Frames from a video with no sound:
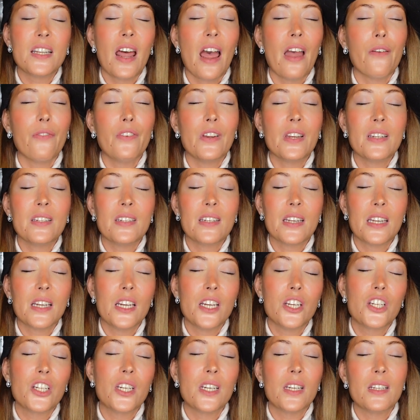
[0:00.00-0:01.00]
I think
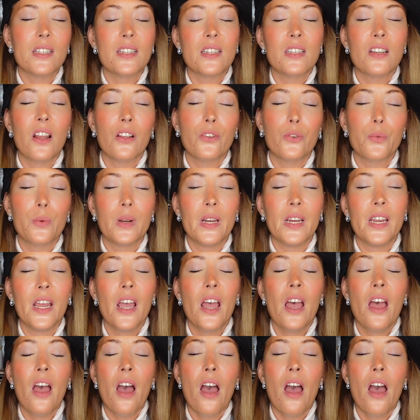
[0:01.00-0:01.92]
skinny jeans not really